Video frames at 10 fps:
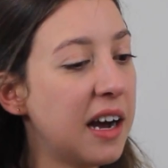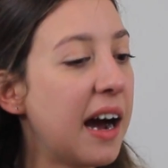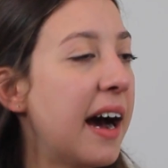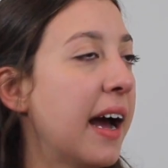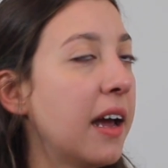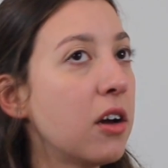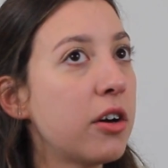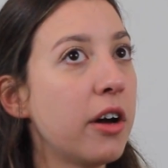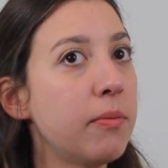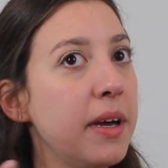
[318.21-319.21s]
I
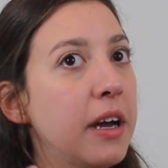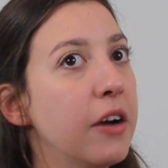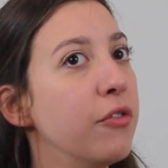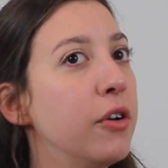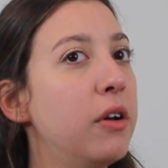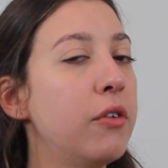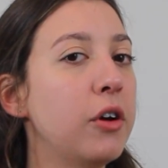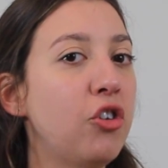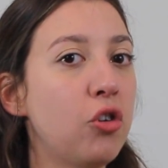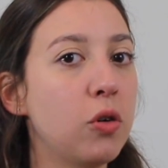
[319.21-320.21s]
cut my hair
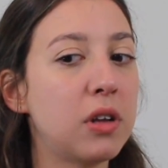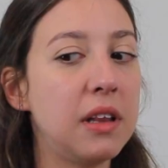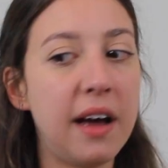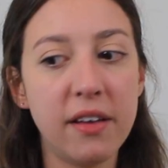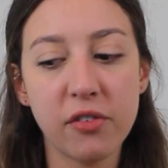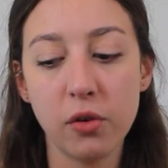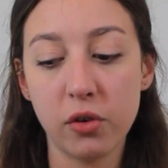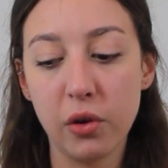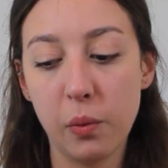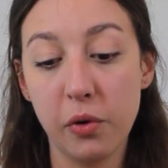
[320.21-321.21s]
very short last
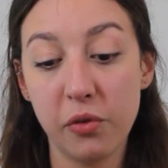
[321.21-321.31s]
October,